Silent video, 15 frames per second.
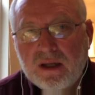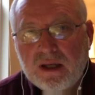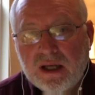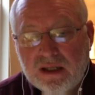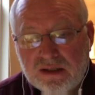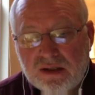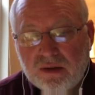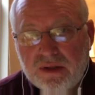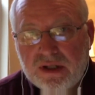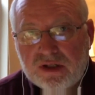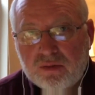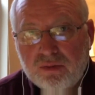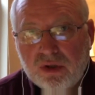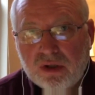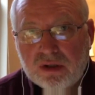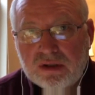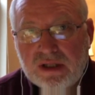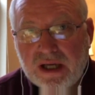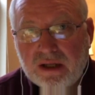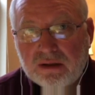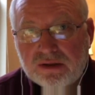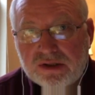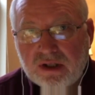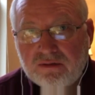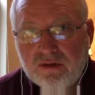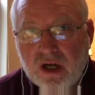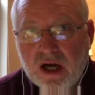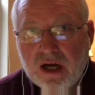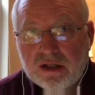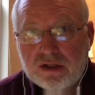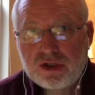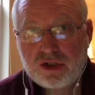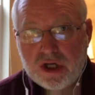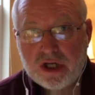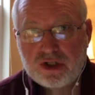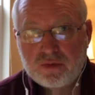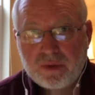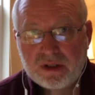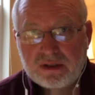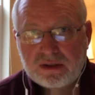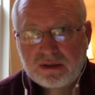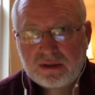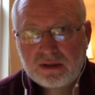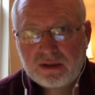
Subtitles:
And so this book tells of God's judgment